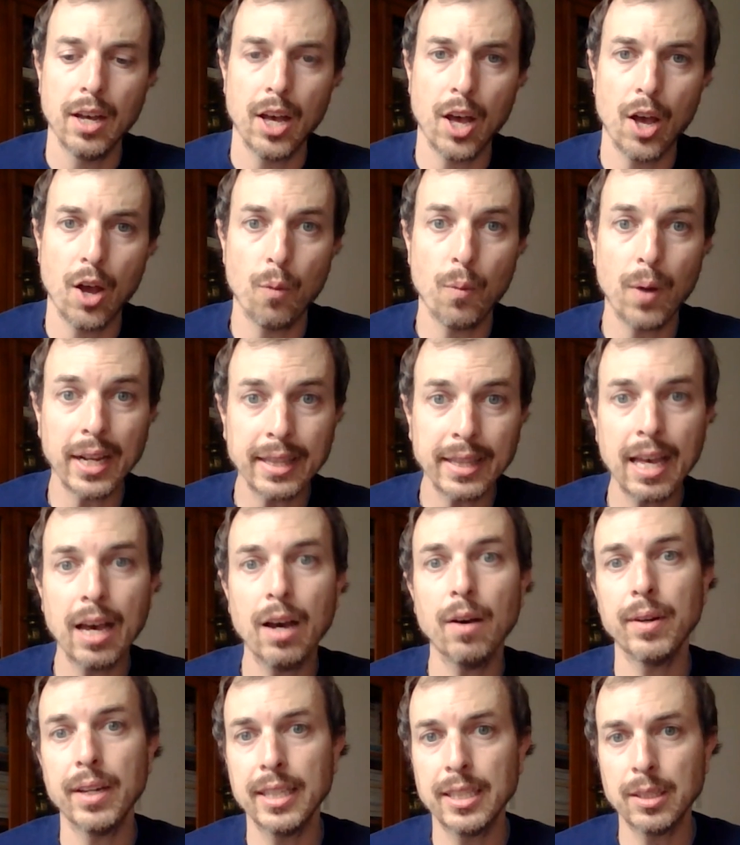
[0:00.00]
Uh, right
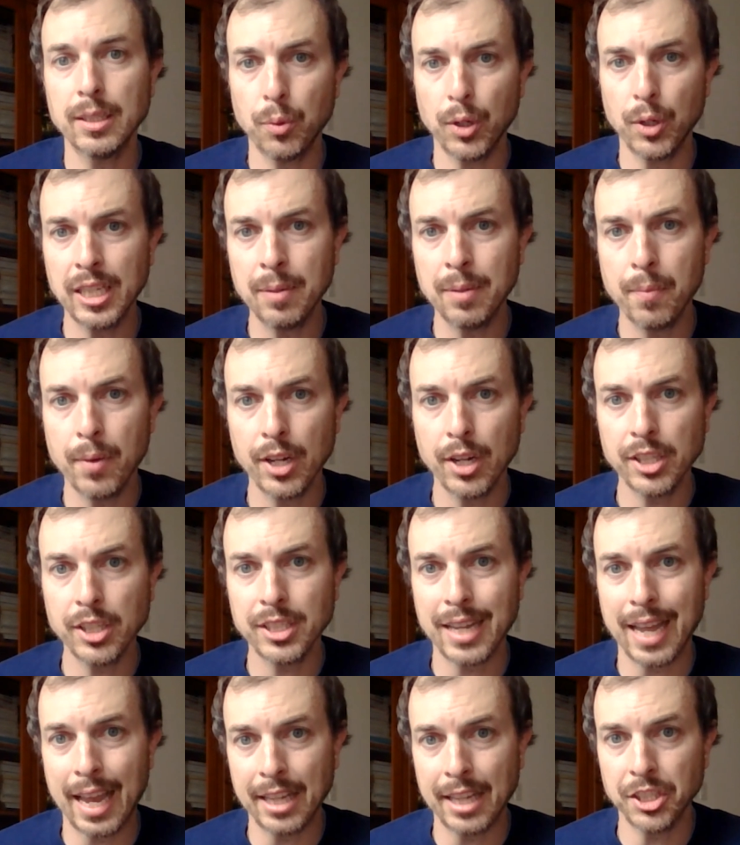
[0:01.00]
now, it's pretty
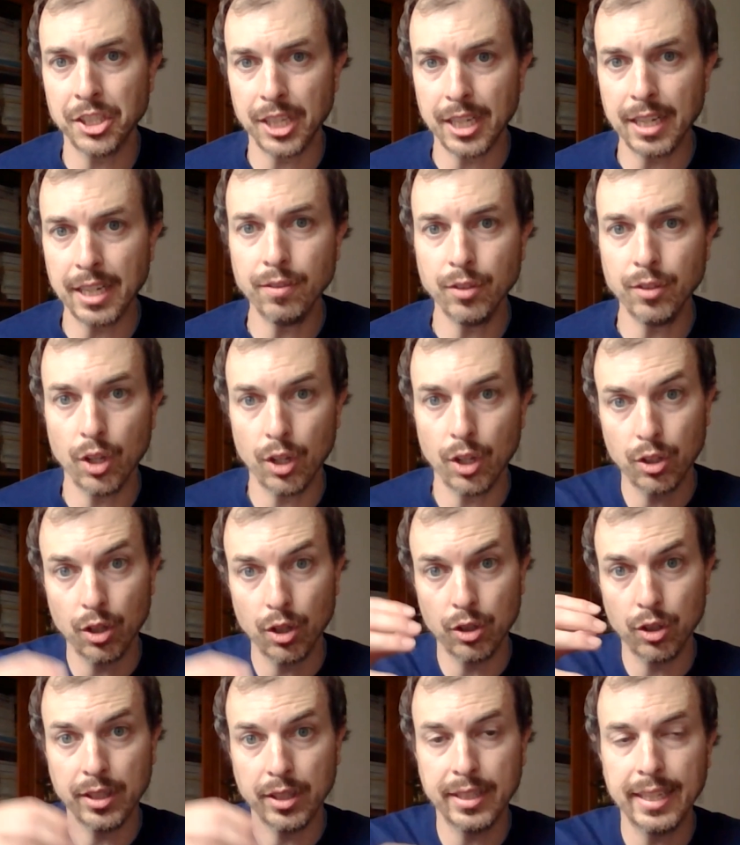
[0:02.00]
much achieved the,
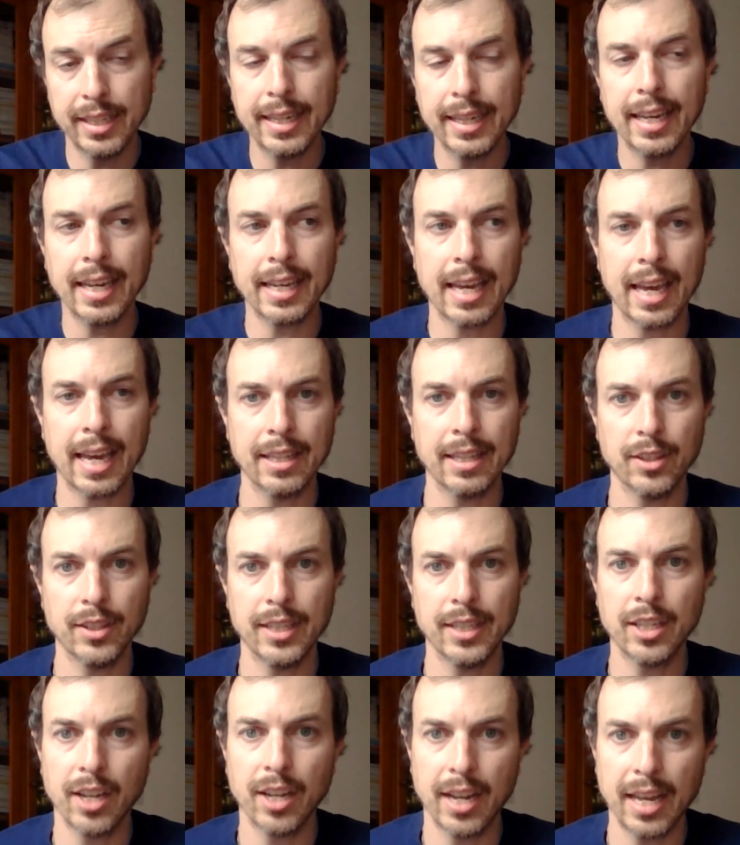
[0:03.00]
the, the, digging and
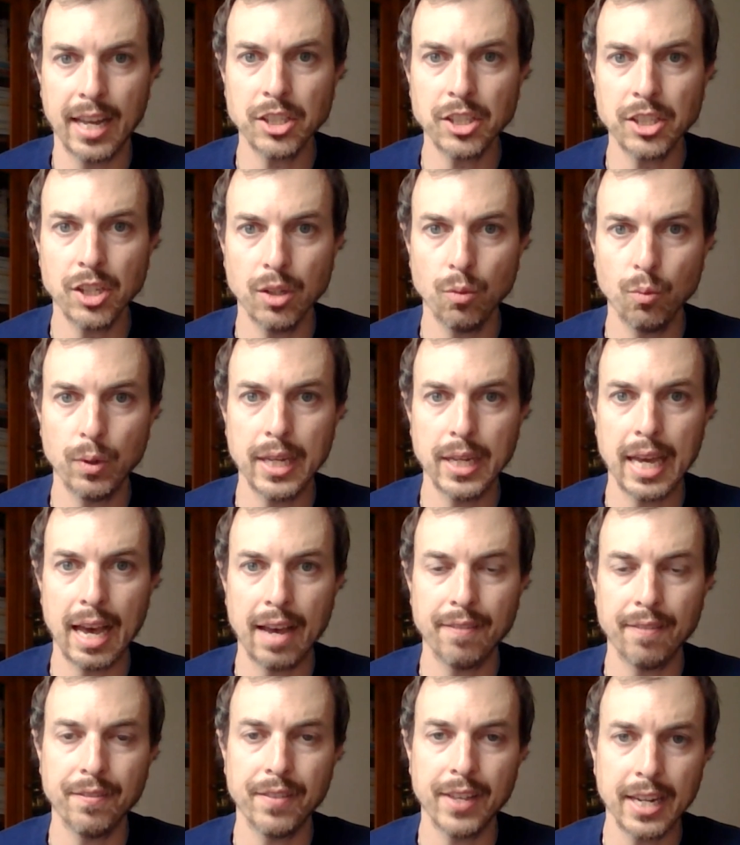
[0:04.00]
the connection. We
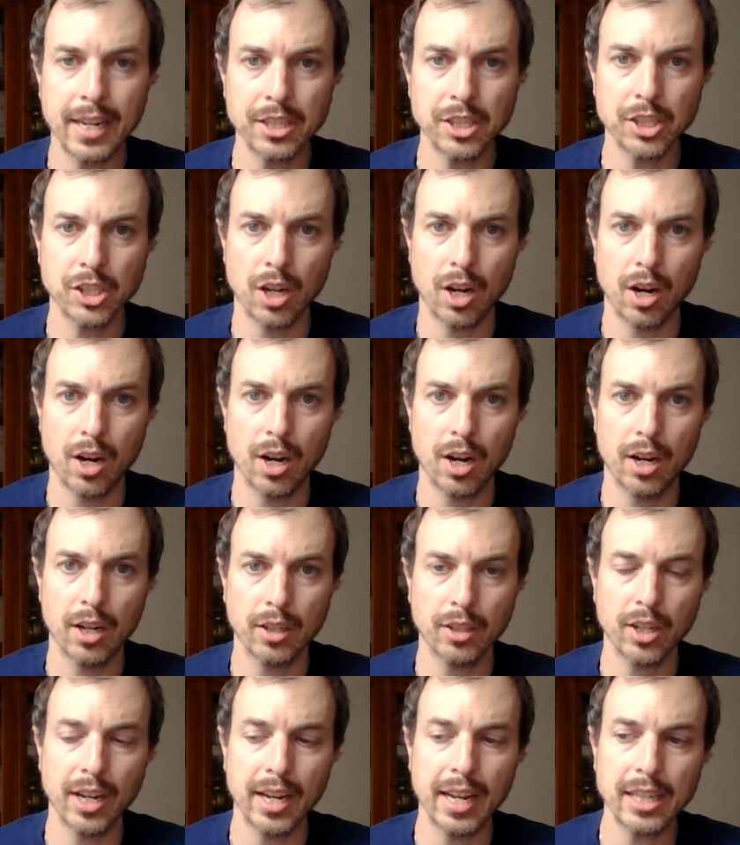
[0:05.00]
have finished
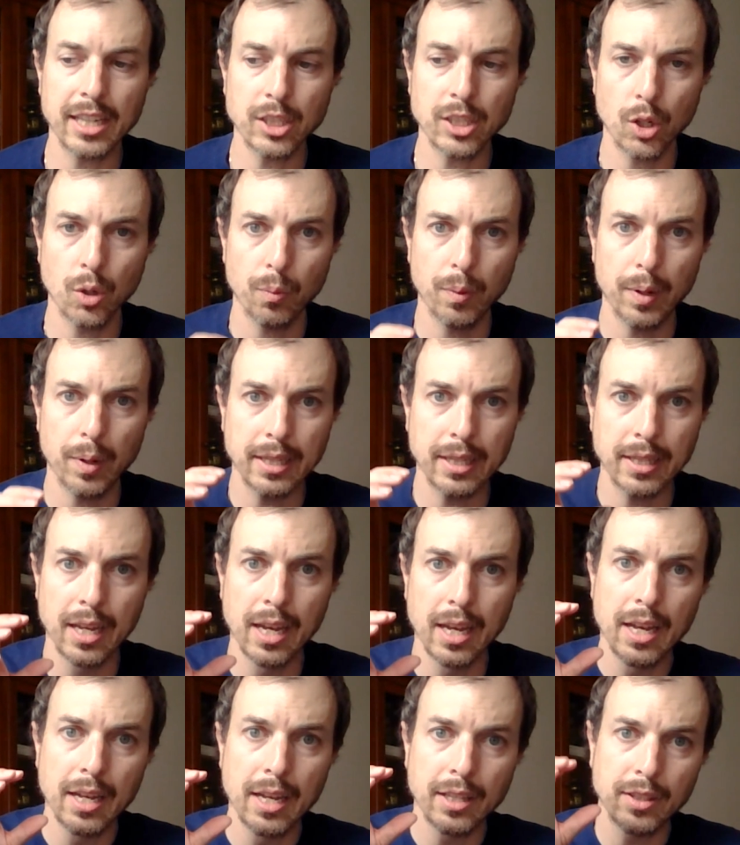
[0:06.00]
our connection
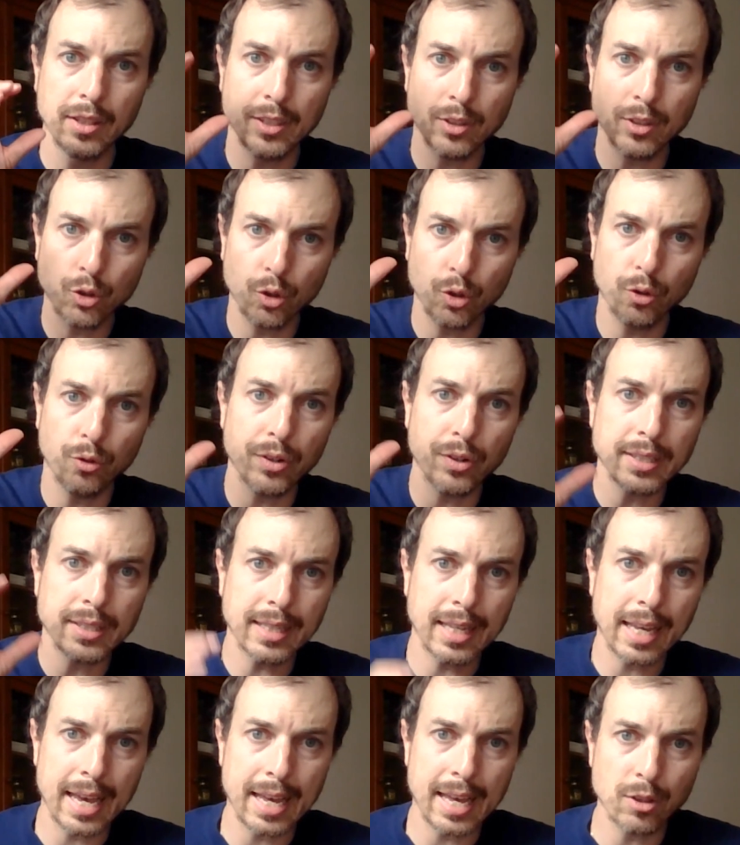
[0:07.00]
with the
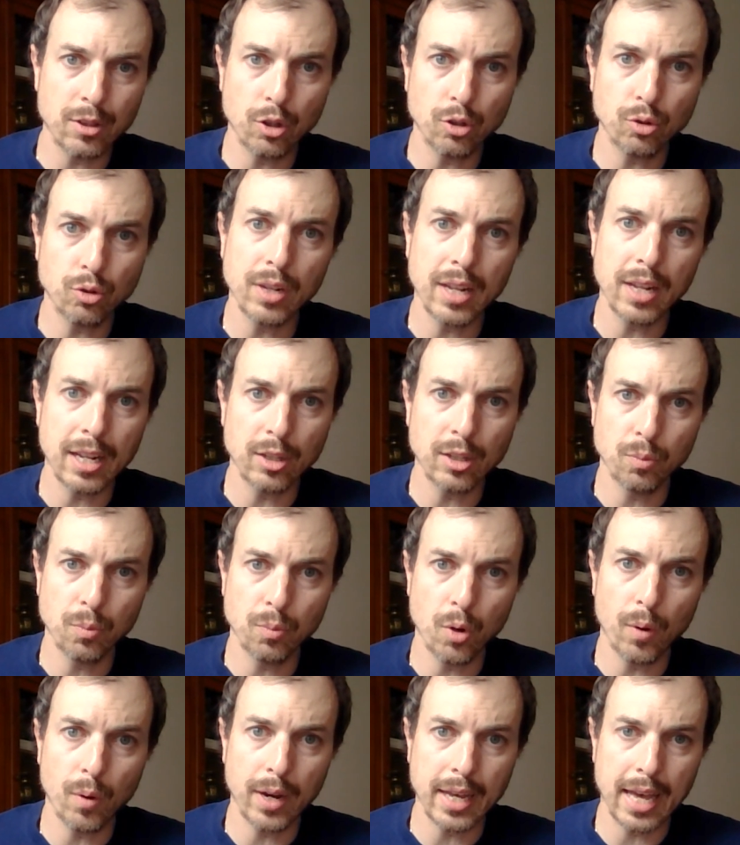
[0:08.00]
surface and the Tunnel du
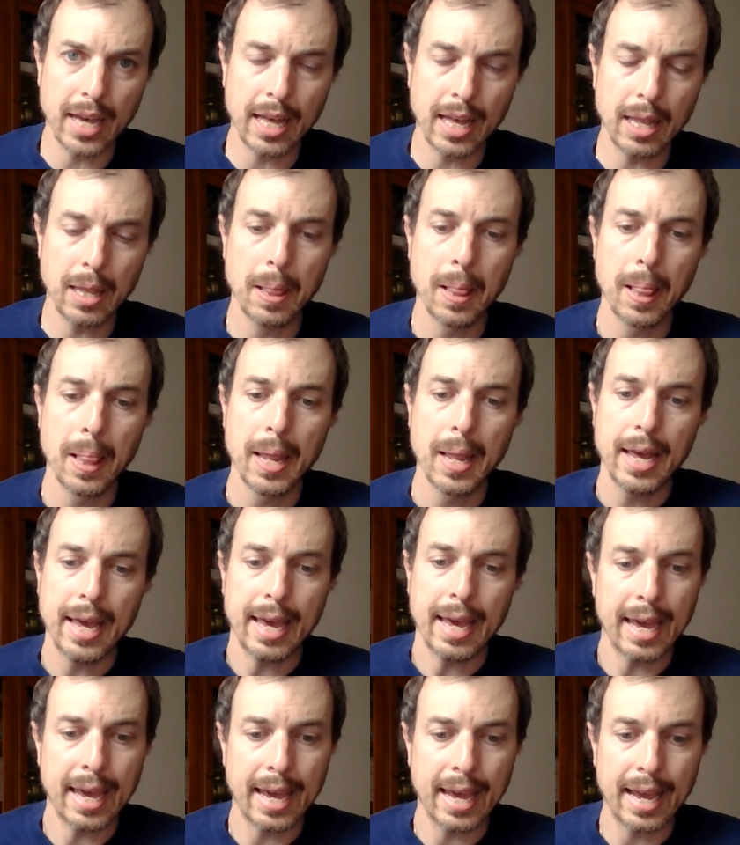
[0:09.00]
Mont Royal.
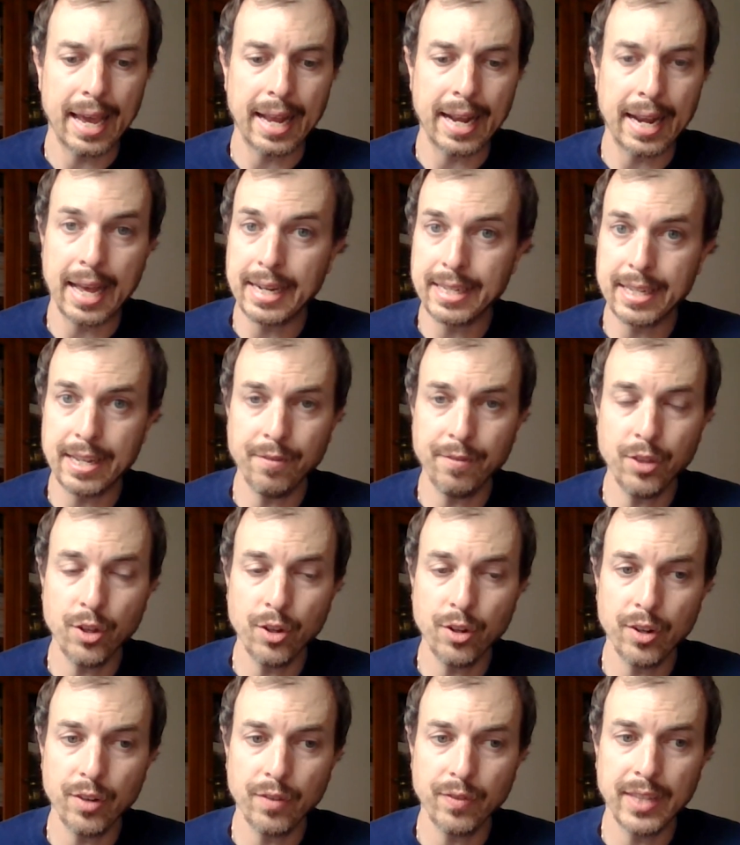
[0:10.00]
And at the
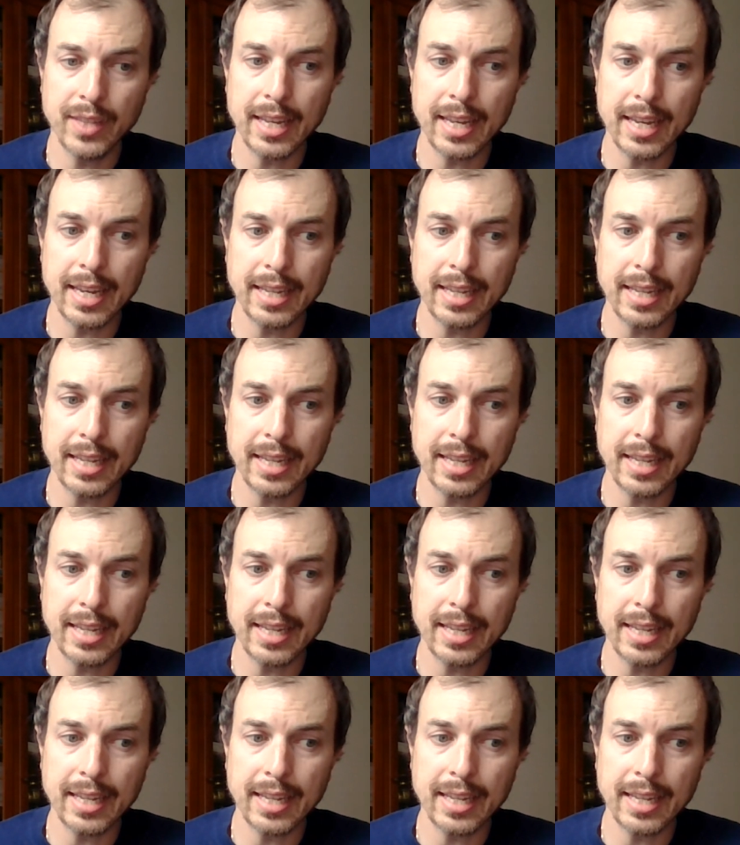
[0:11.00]
end of the